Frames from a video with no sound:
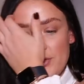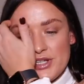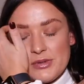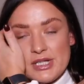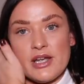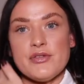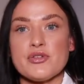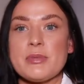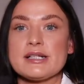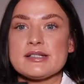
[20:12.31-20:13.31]
This was a gift
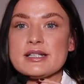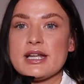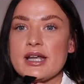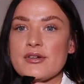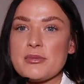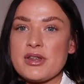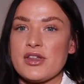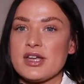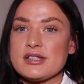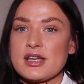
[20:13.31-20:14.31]
from Anthony for my
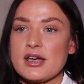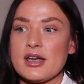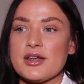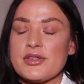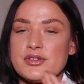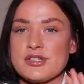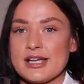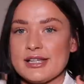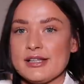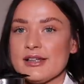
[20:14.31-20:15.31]
30th. It's
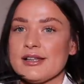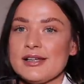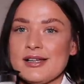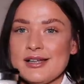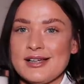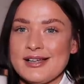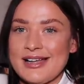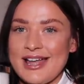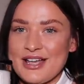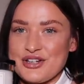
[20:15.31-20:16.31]
like a little
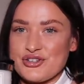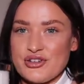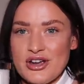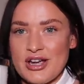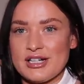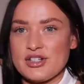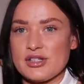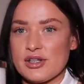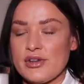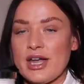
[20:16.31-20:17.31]
extra, and I
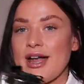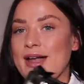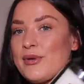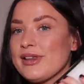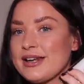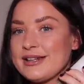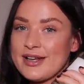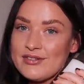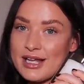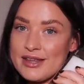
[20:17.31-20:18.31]
just love it. I will
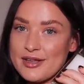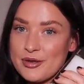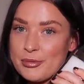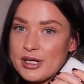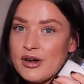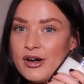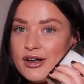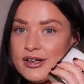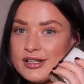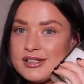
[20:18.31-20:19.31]
never light them
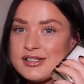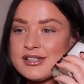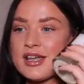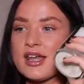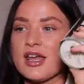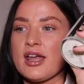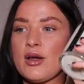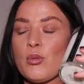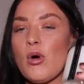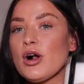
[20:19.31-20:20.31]
because,
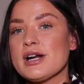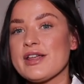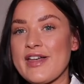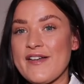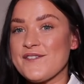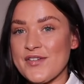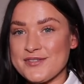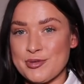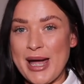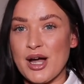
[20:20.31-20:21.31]
one, they're
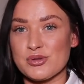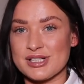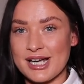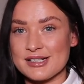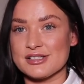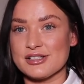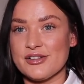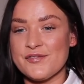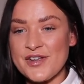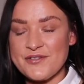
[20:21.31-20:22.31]
£50 a
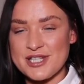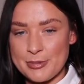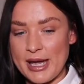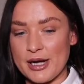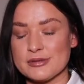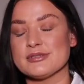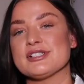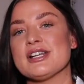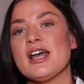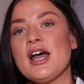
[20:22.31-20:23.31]
candle. £50.